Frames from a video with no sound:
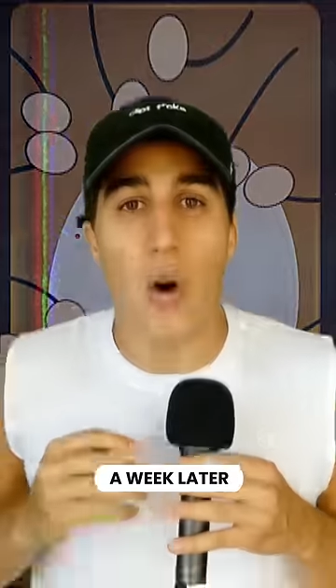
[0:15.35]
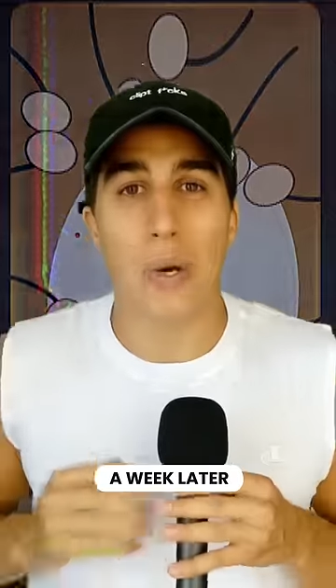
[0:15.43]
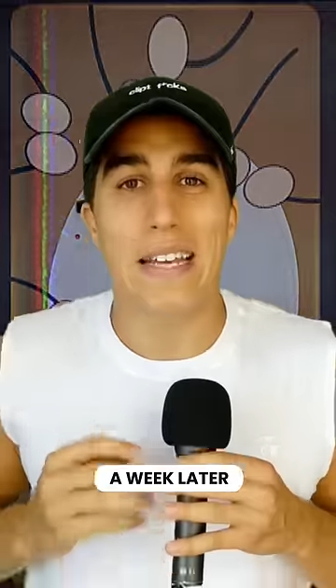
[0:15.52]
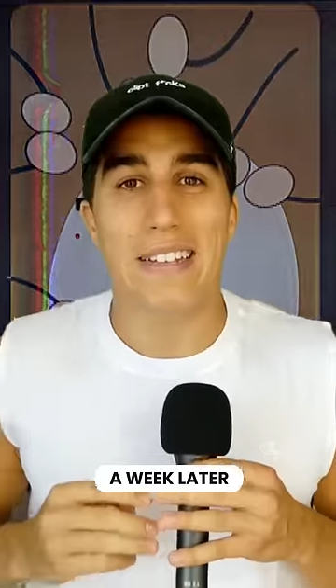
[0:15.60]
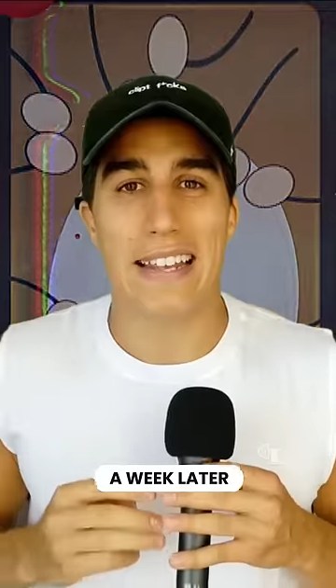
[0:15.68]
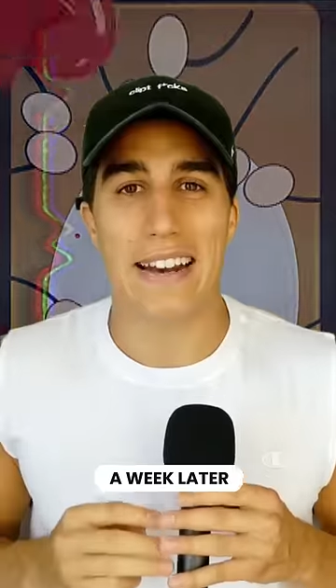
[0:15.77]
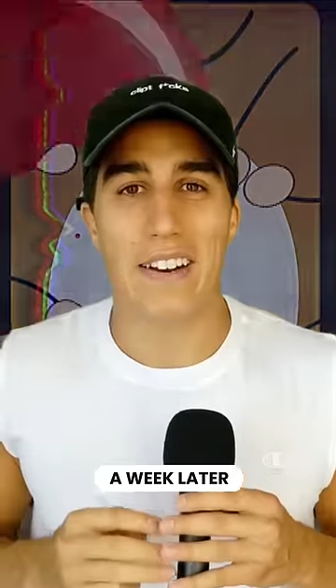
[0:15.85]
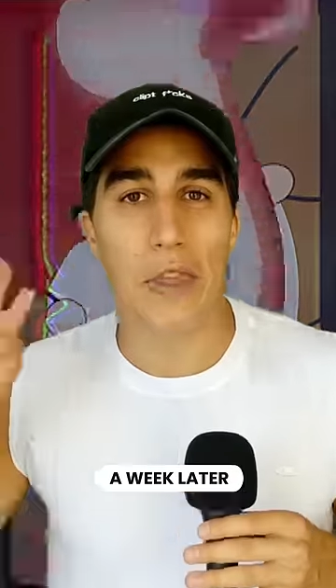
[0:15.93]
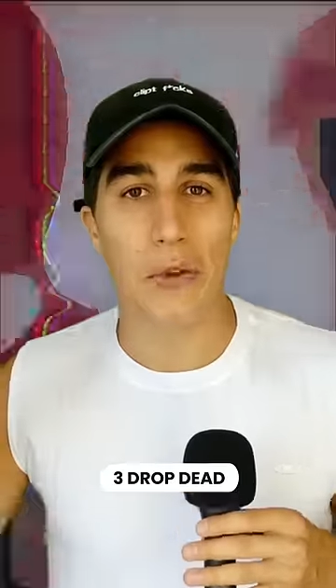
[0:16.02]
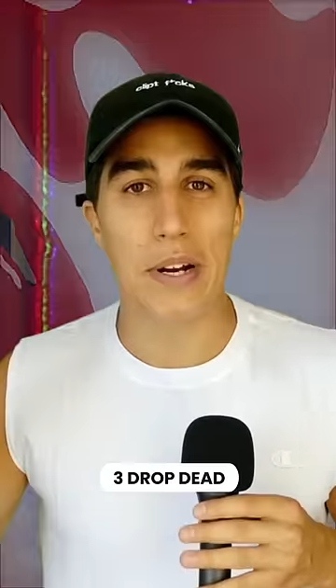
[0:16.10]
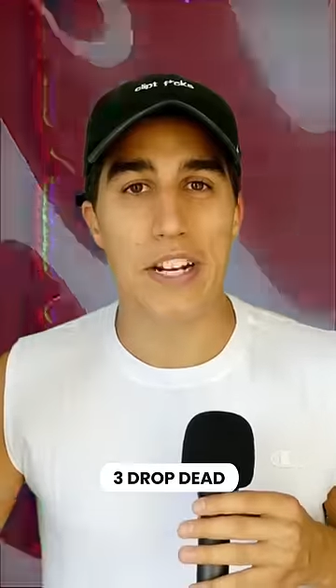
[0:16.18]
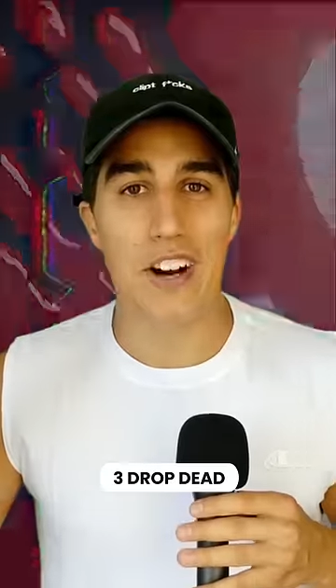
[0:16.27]
A week later,
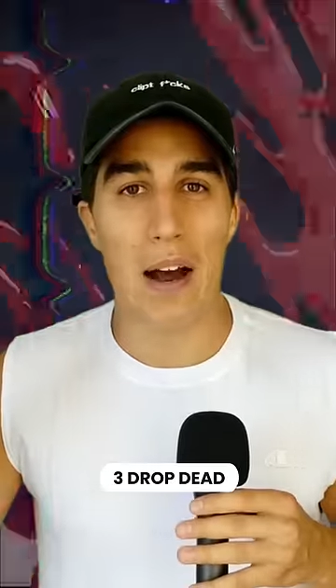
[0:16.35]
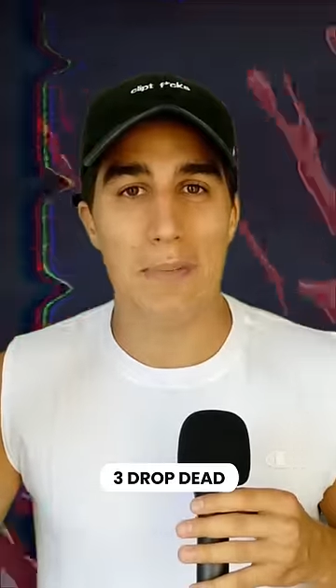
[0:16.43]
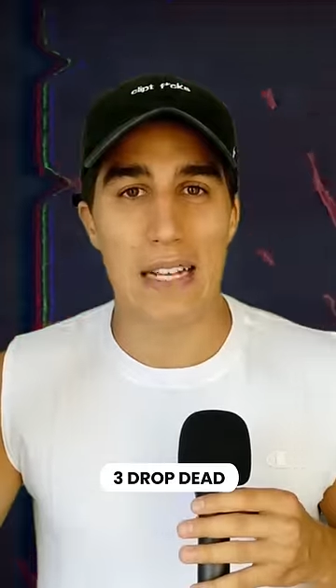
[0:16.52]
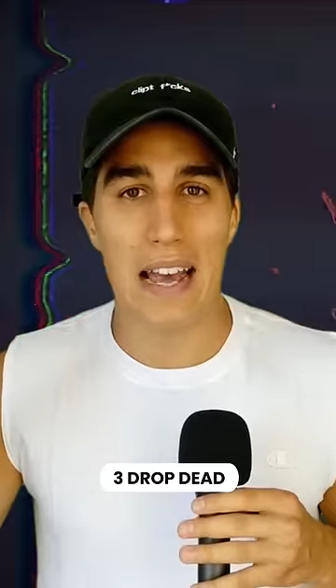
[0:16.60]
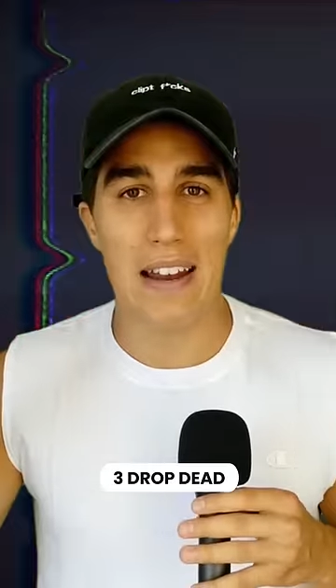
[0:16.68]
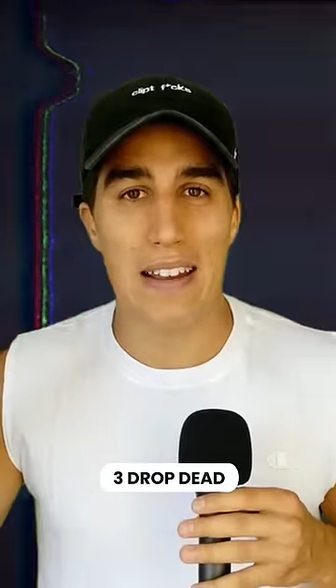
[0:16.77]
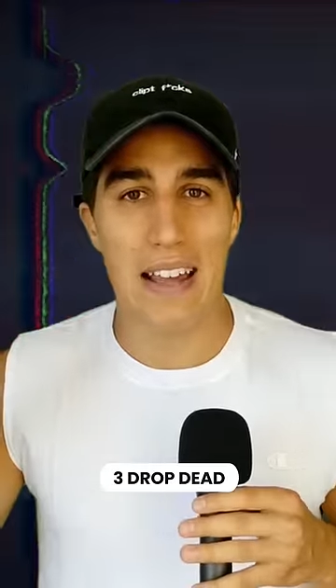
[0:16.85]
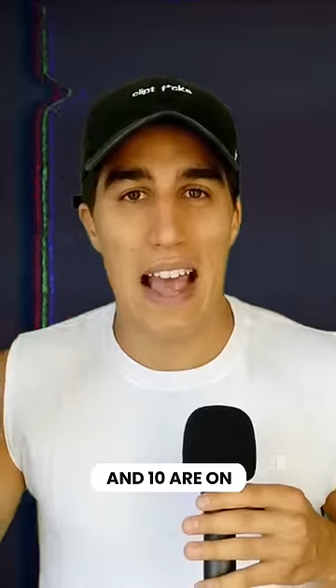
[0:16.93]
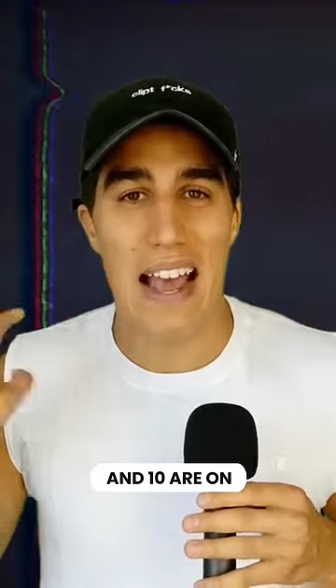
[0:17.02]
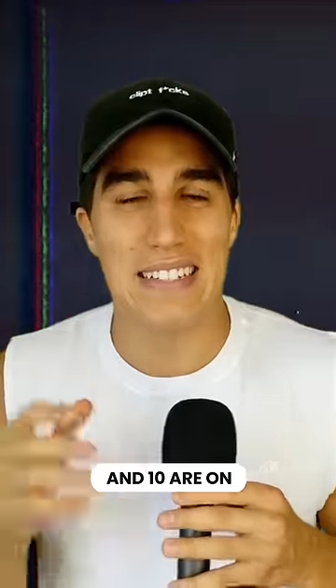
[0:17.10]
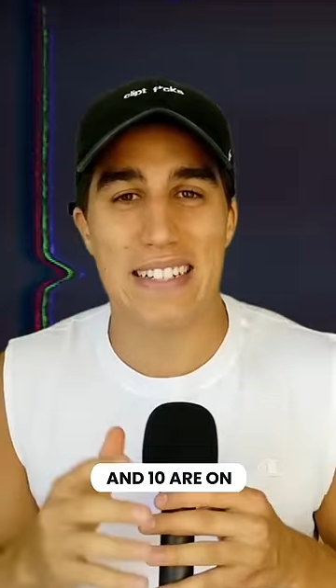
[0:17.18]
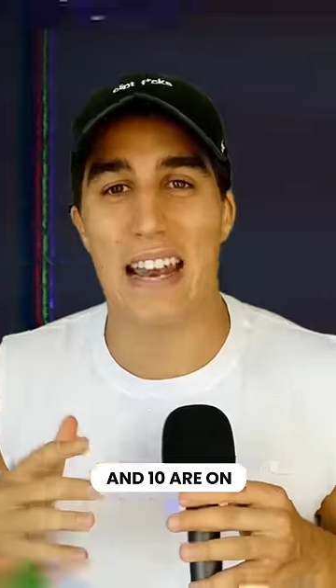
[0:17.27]
3 drop dead
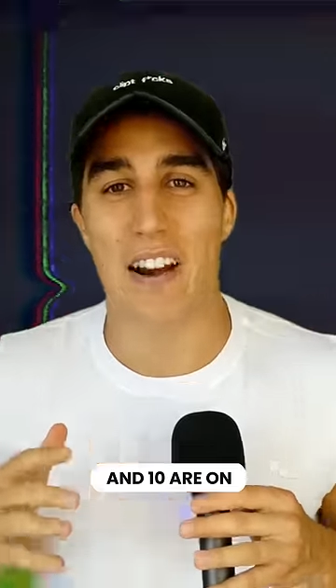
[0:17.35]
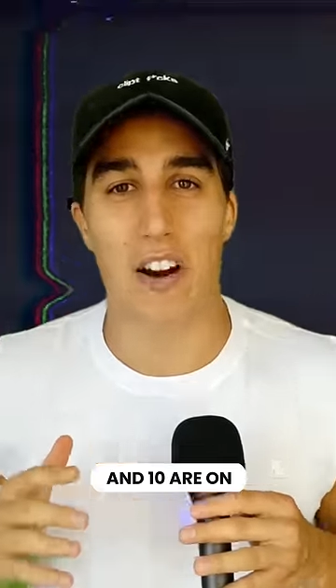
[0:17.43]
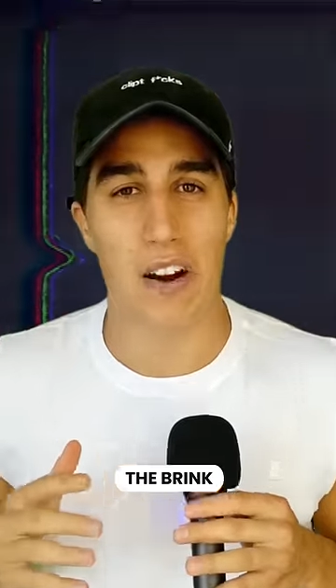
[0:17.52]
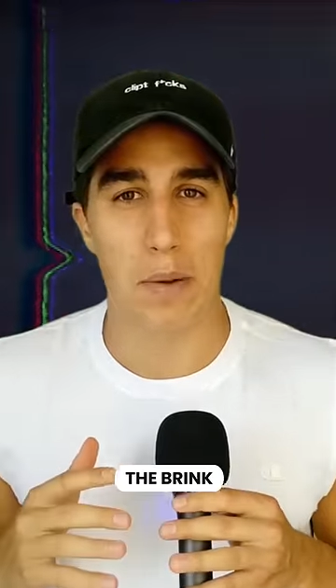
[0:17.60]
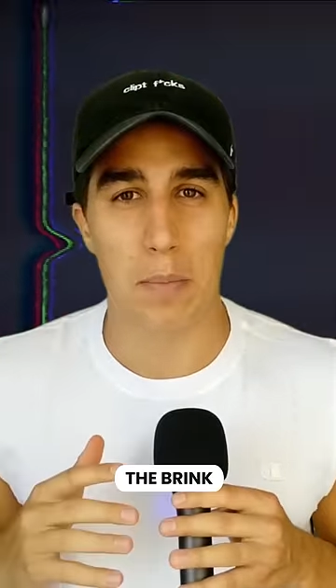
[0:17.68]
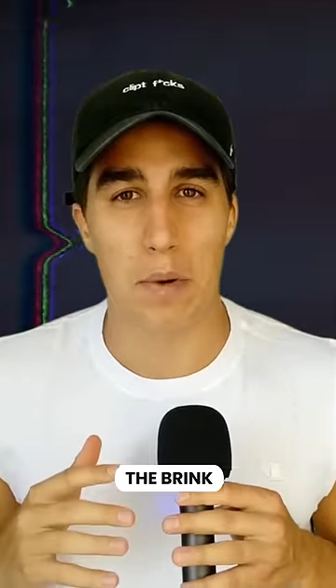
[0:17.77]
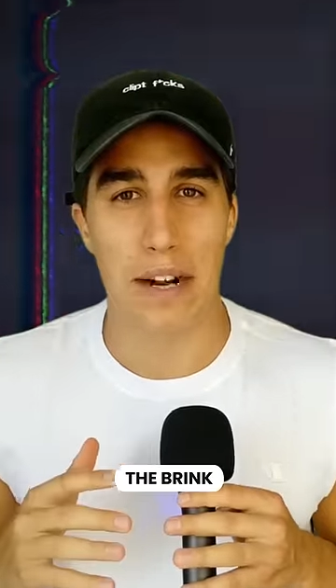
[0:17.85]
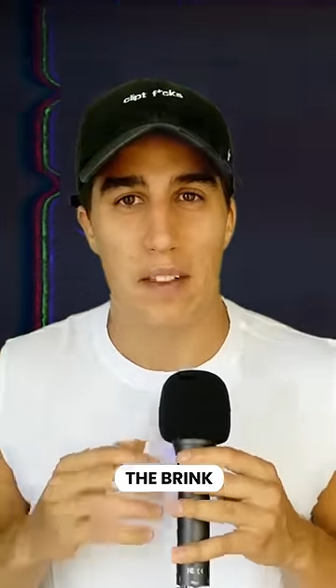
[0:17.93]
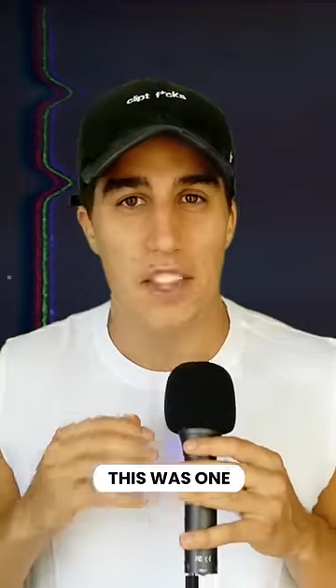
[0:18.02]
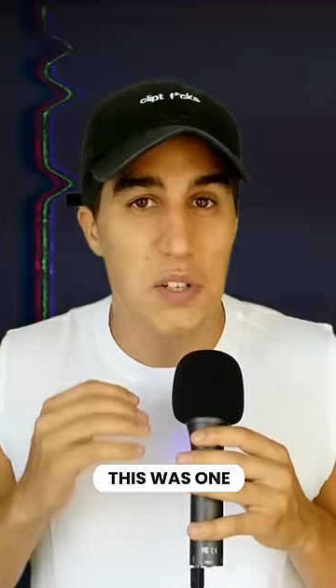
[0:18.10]
and 10 are on the brink.